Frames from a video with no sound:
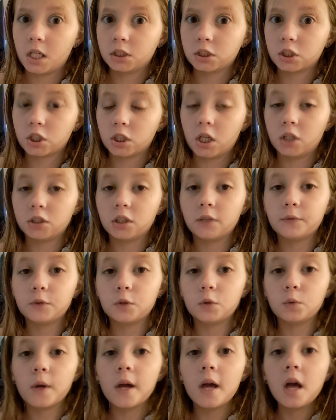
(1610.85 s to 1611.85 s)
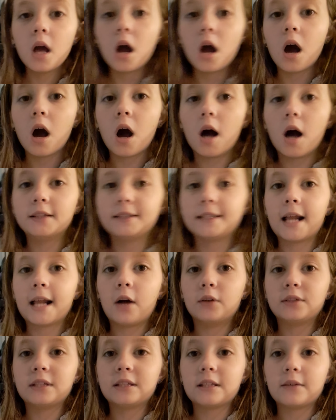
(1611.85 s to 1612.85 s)
And I also have to do a haunted house at
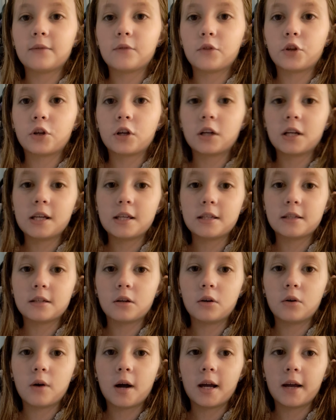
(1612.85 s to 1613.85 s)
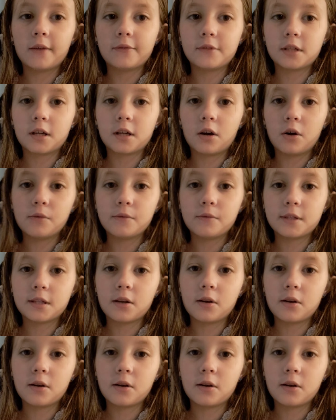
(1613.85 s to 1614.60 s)
7:30, so I have to go. So,